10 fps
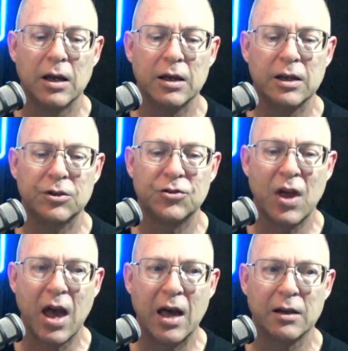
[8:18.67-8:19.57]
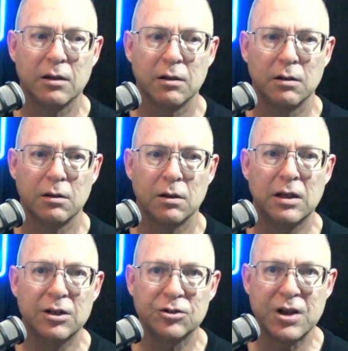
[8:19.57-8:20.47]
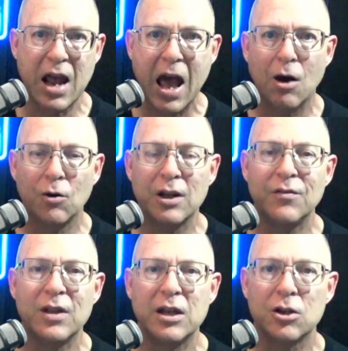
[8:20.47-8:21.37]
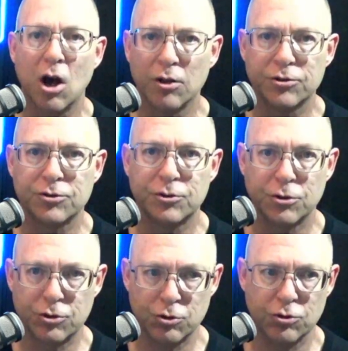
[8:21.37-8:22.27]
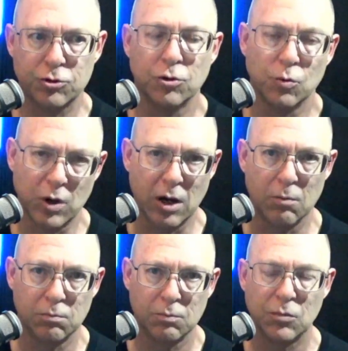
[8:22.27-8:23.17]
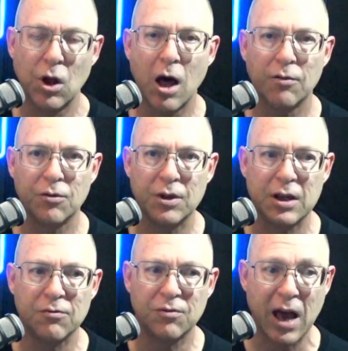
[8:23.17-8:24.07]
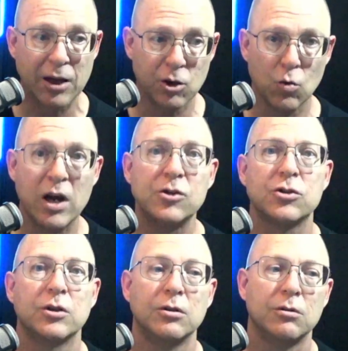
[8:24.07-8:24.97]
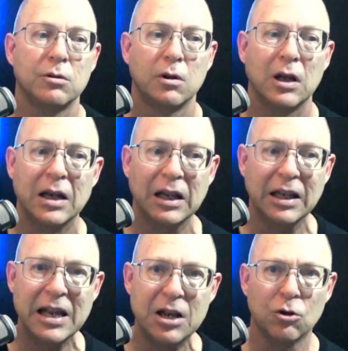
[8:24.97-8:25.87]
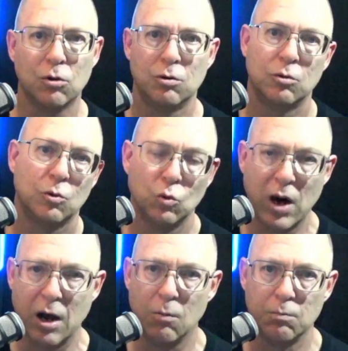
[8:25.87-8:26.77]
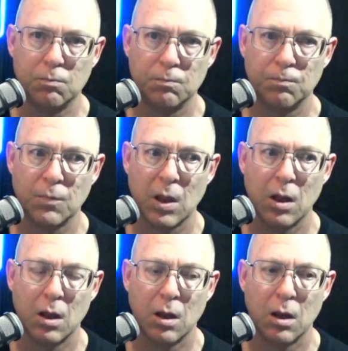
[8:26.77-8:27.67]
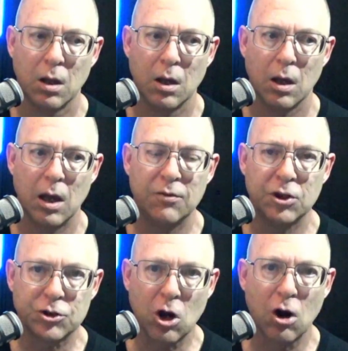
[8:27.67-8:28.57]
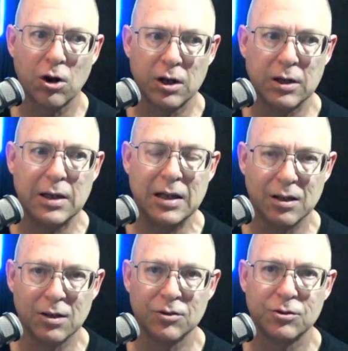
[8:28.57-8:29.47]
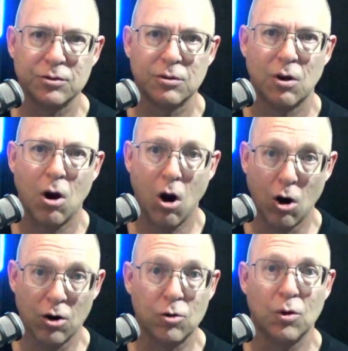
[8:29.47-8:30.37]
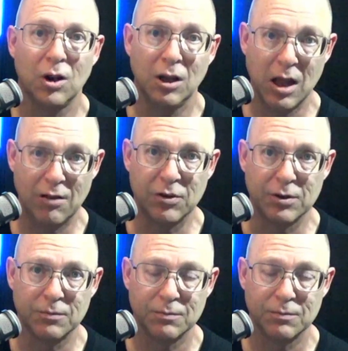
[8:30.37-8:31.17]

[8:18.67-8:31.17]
is that it is now in the constitutional realm, not the valuation legal realm. And the target is Article 11.